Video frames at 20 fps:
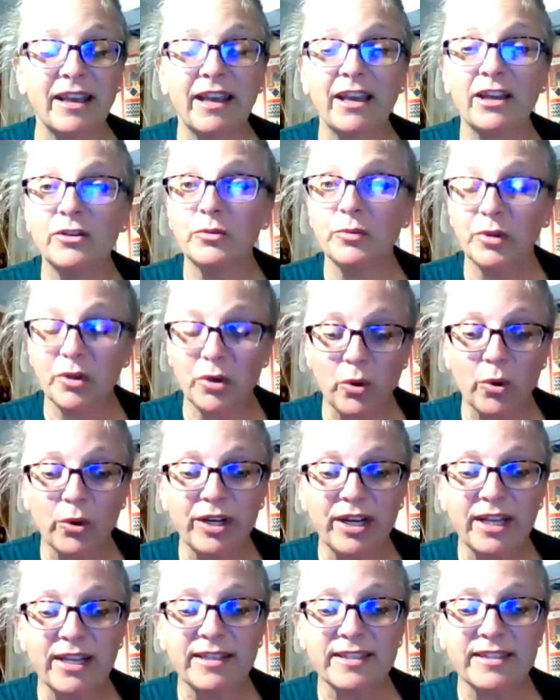and
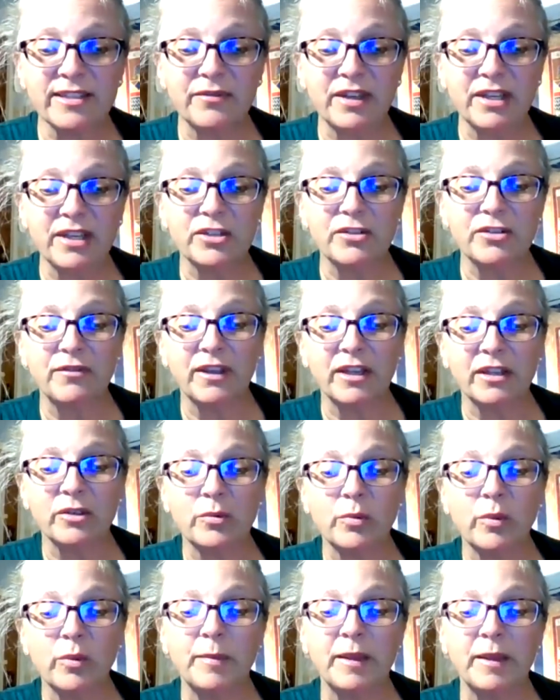recordings of each
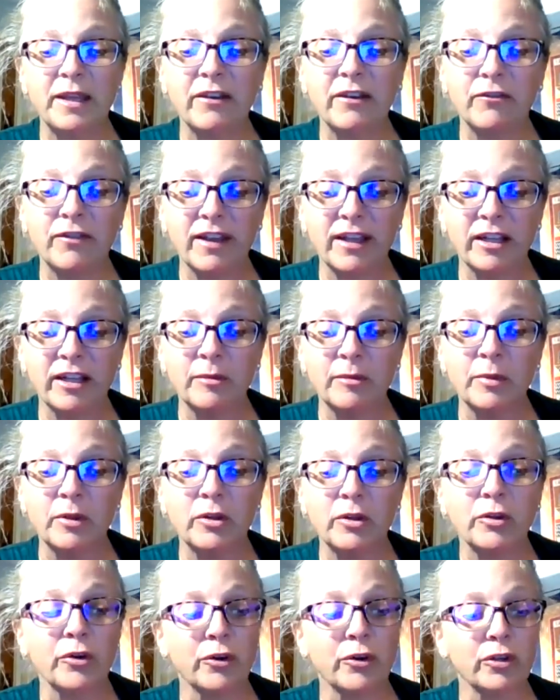event will be
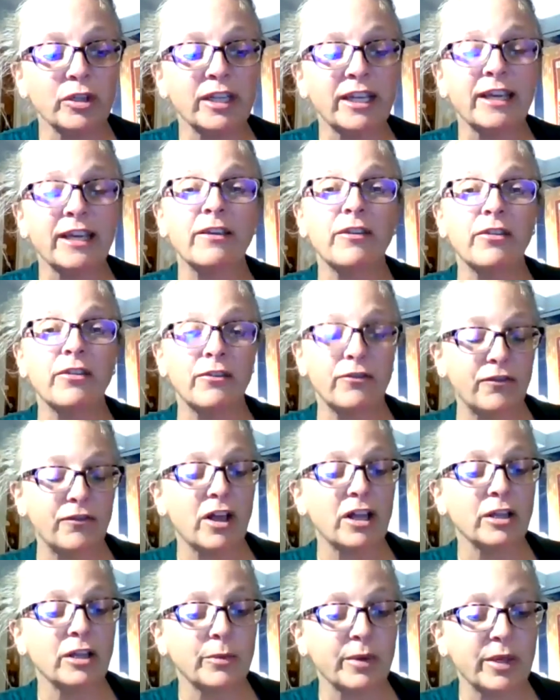available early the
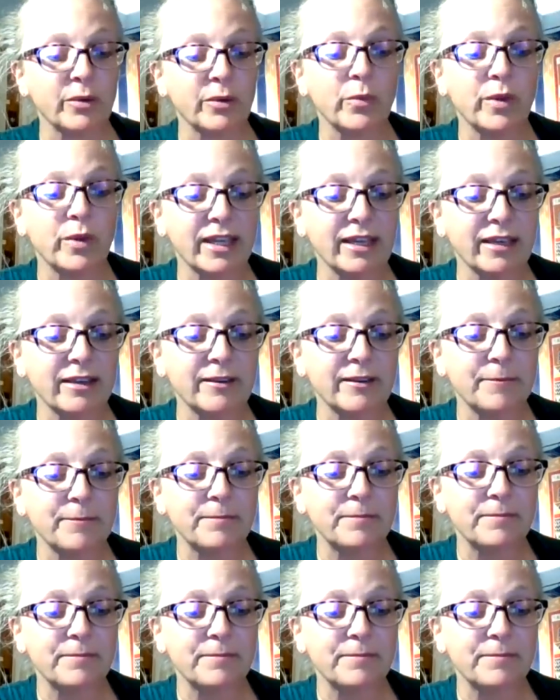following week.